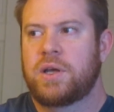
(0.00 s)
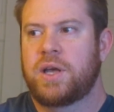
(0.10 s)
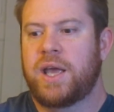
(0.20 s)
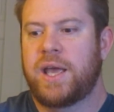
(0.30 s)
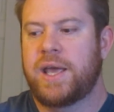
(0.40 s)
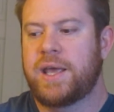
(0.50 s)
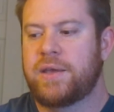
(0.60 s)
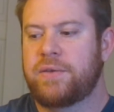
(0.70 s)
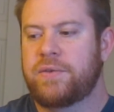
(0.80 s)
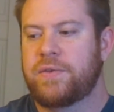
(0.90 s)

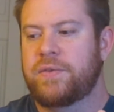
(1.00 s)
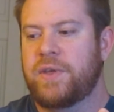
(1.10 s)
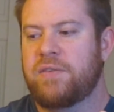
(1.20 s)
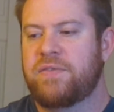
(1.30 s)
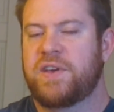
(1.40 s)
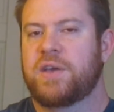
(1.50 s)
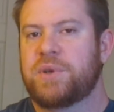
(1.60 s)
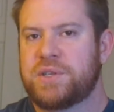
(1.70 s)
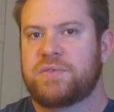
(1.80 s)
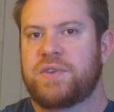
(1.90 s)
a
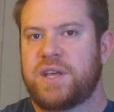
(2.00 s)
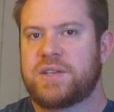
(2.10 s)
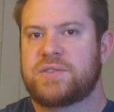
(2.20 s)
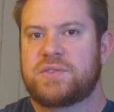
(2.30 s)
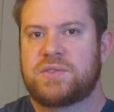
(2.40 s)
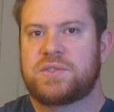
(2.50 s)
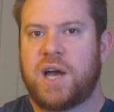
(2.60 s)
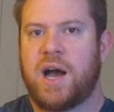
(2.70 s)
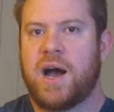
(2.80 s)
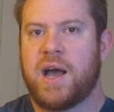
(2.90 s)
figment of his
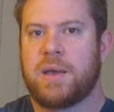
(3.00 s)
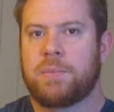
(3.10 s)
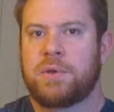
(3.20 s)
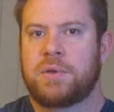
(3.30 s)
time.